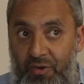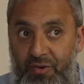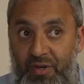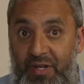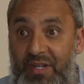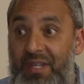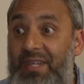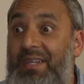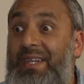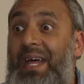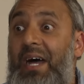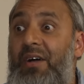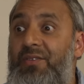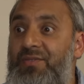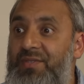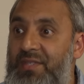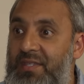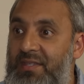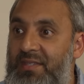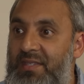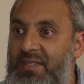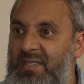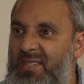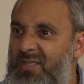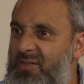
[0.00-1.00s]
around
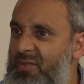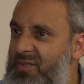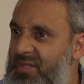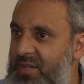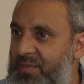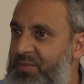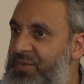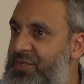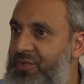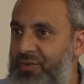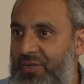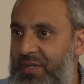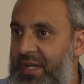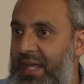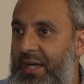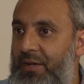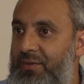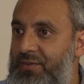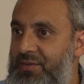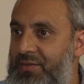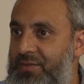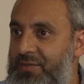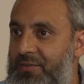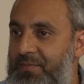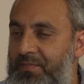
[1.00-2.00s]
announcing this. It's not something you
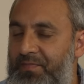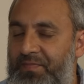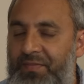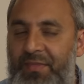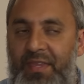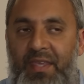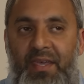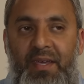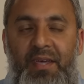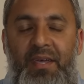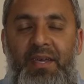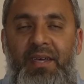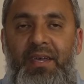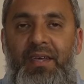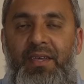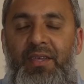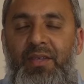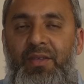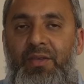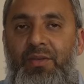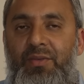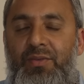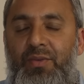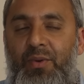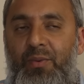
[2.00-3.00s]
announce.
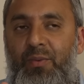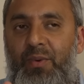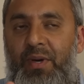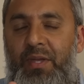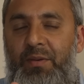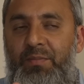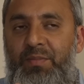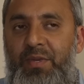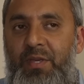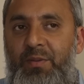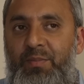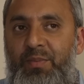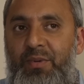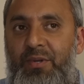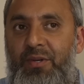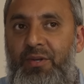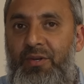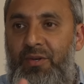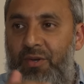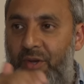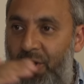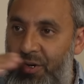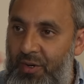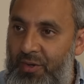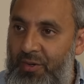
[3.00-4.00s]
So when people
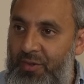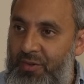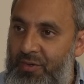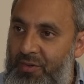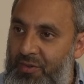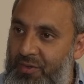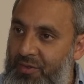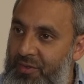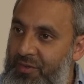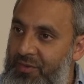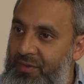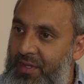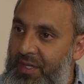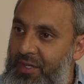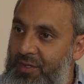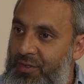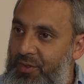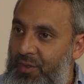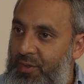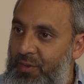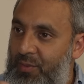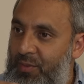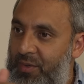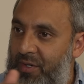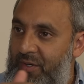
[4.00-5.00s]
know that
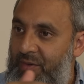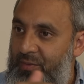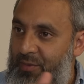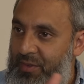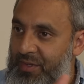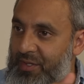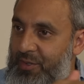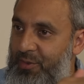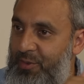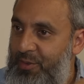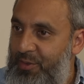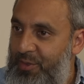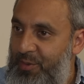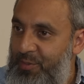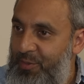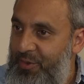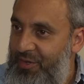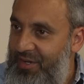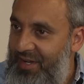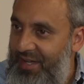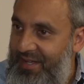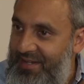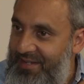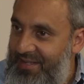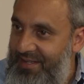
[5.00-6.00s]
you're one of what they call the
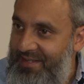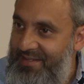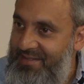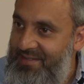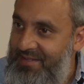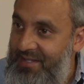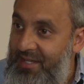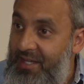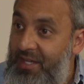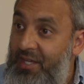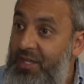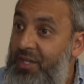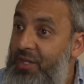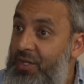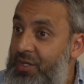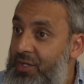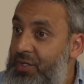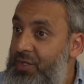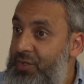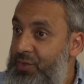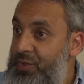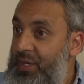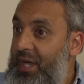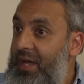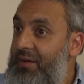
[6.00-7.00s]
Mawlanas,
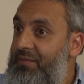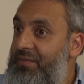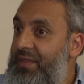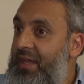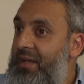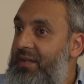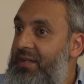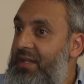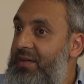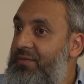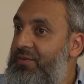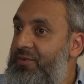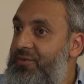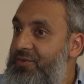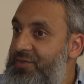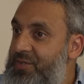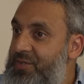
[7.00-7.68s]
you have that level of